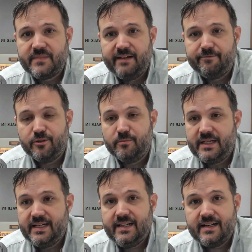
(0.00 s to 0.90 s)
And for
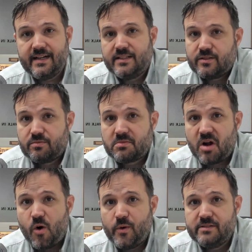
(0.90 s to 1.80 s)
me, it's
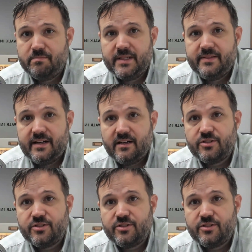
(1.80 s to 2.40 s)
always been there,